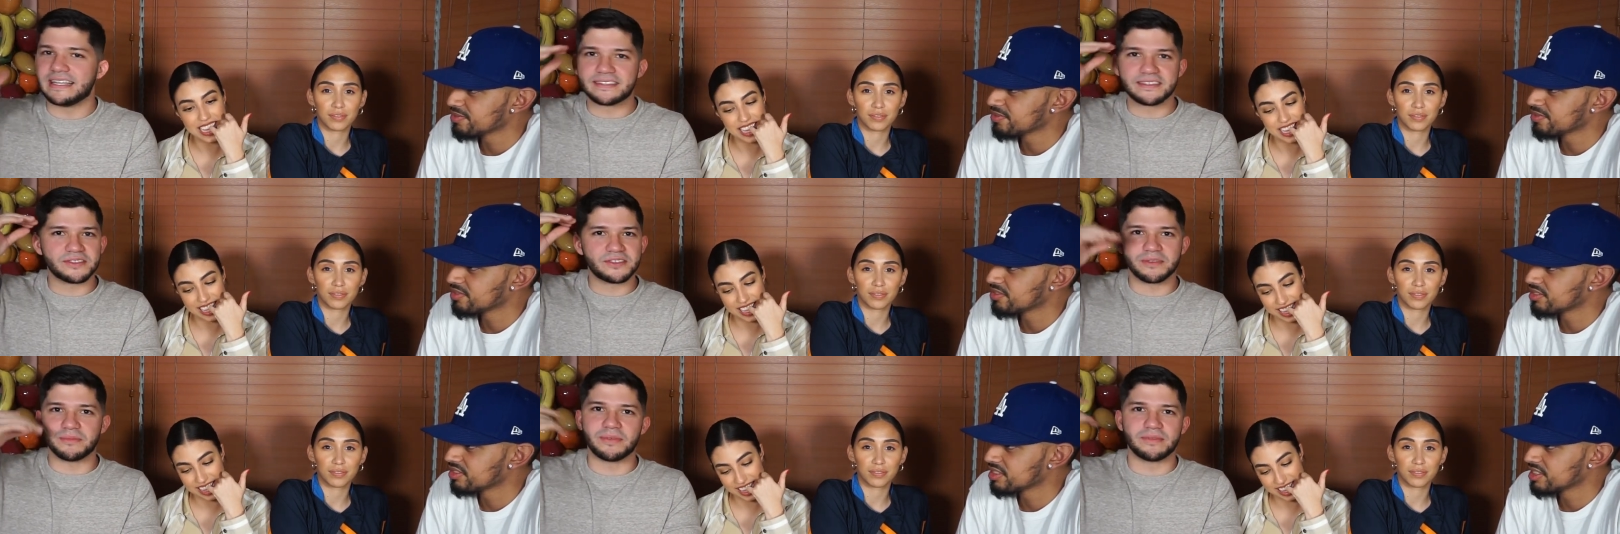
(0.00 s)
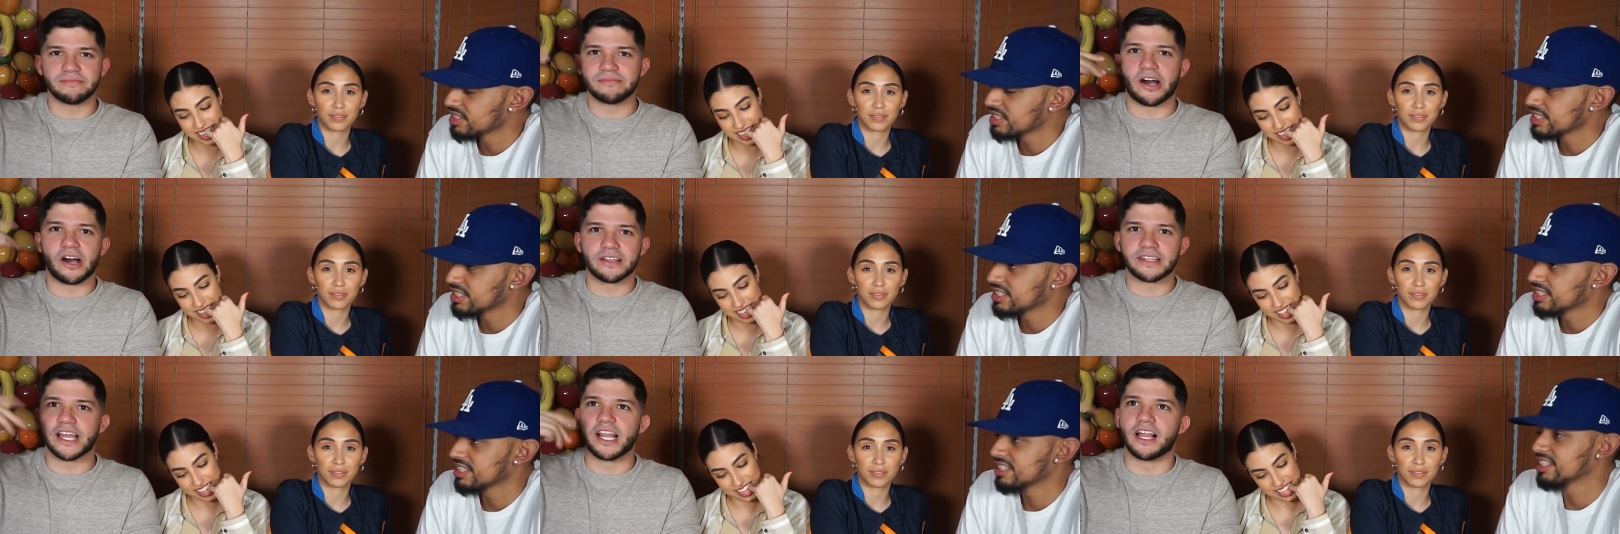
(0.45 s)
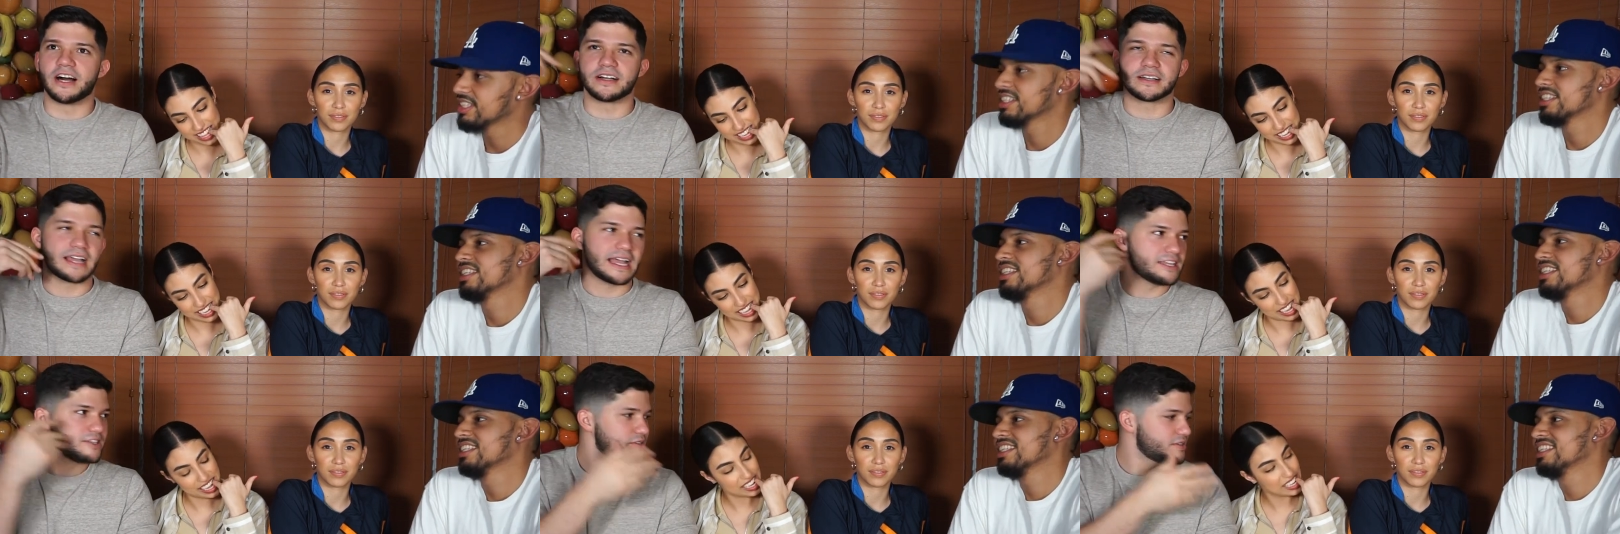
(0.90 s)
Speaker 1: listen to all day
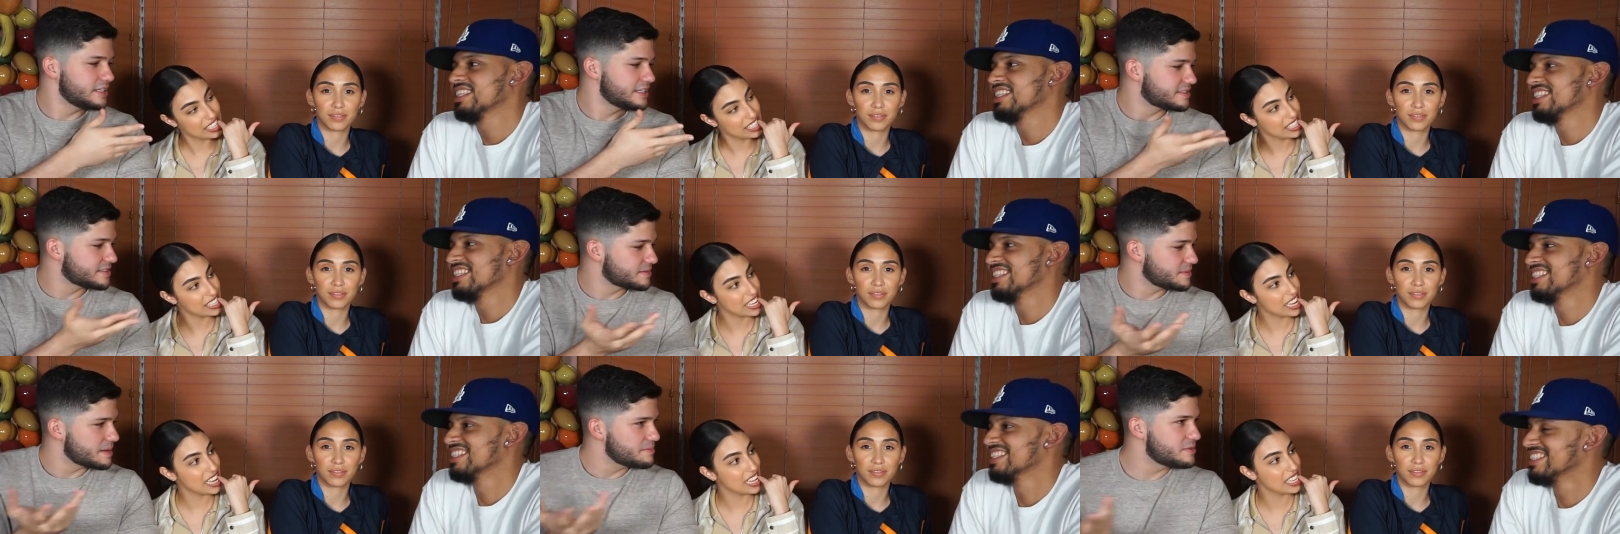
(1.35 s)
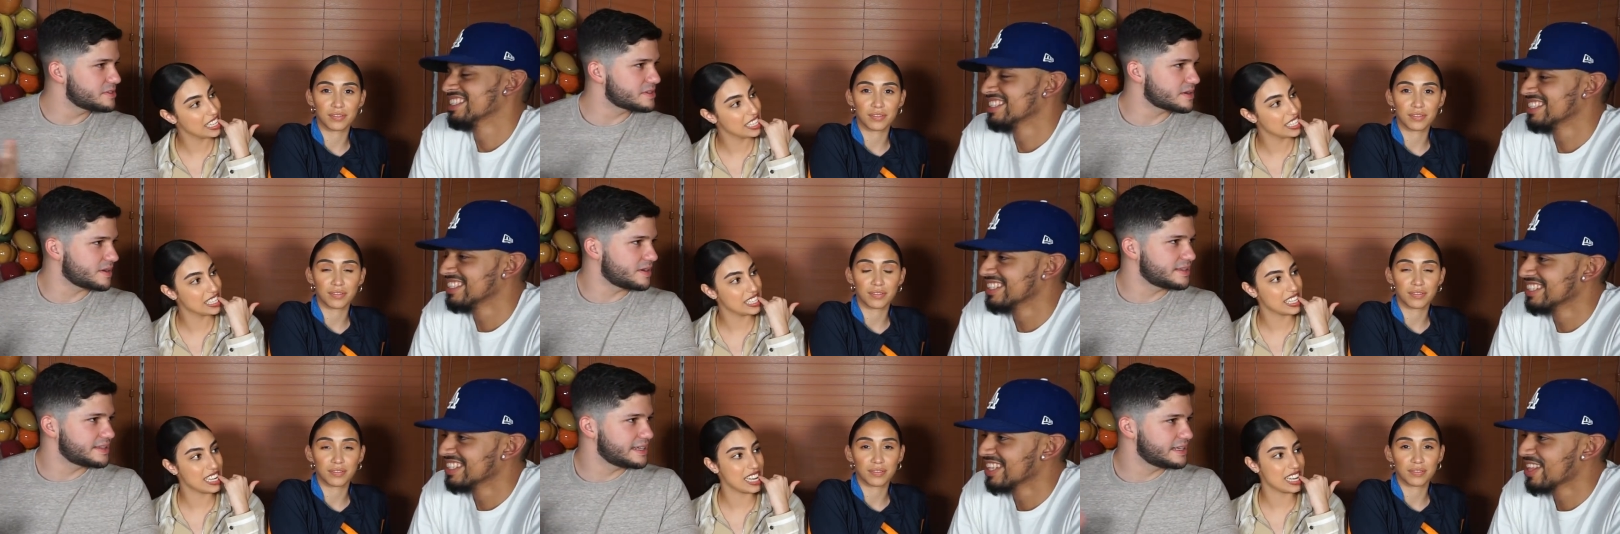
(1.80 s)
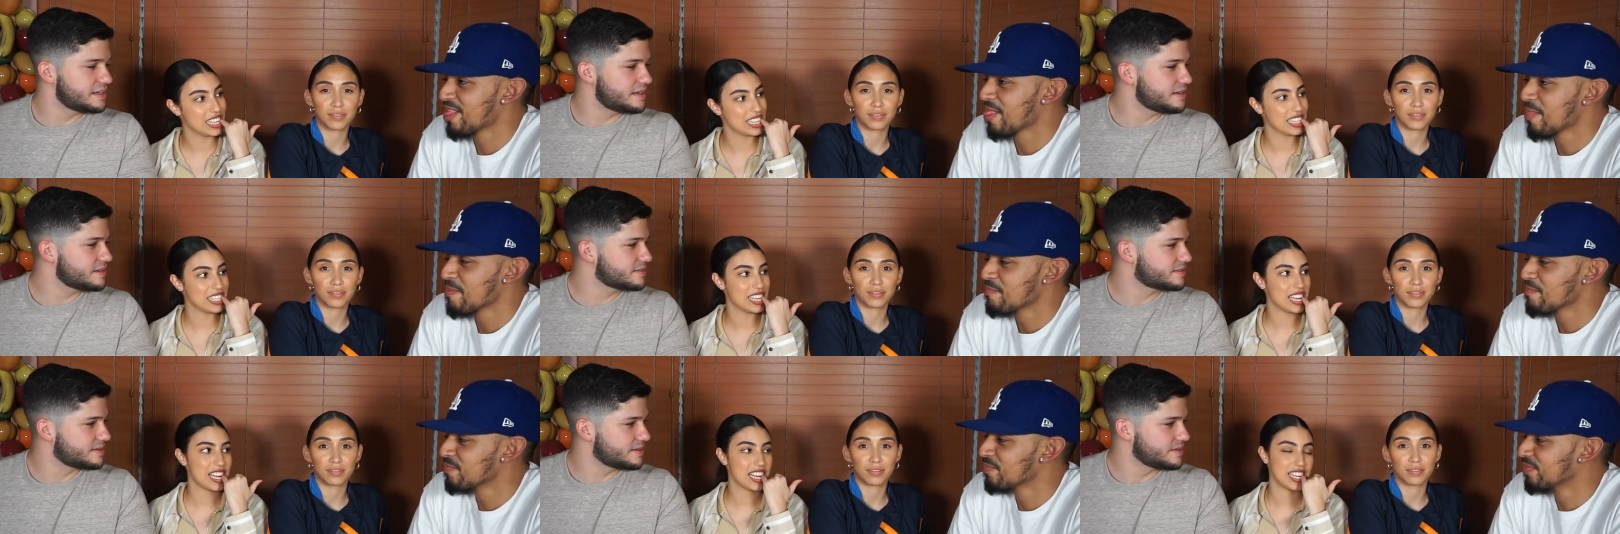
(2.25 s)
long, and you listen to my music all day
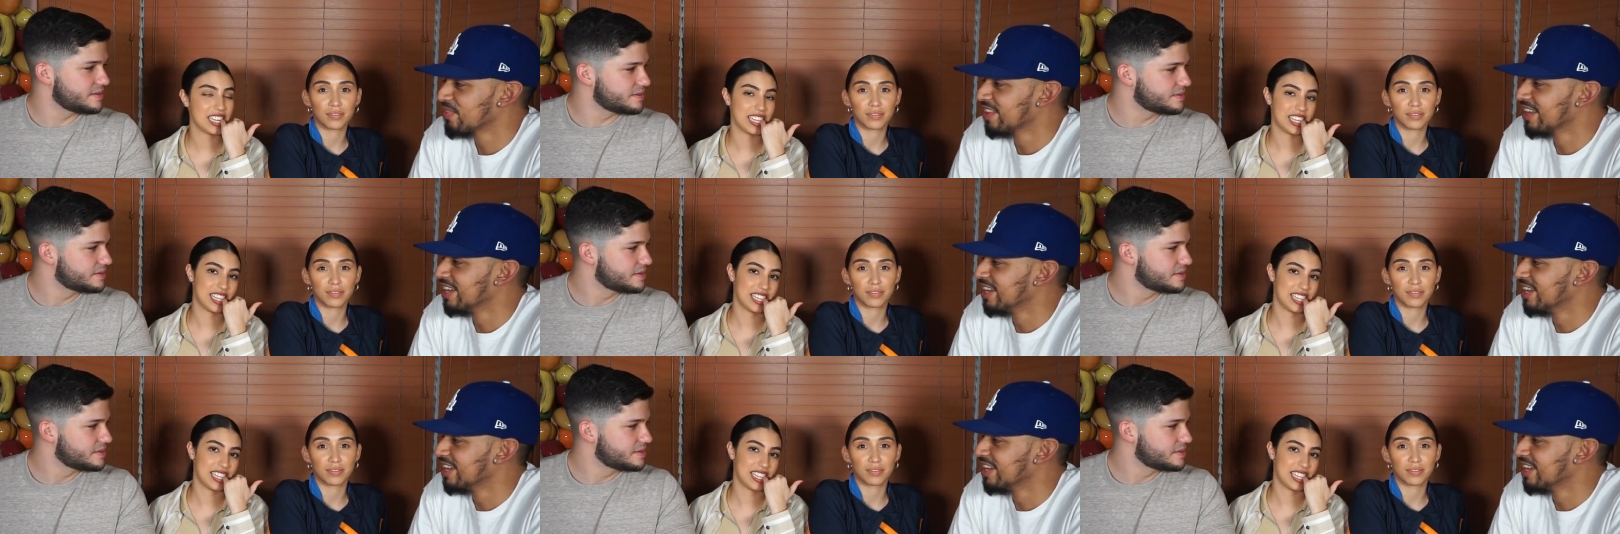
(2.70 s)
long, so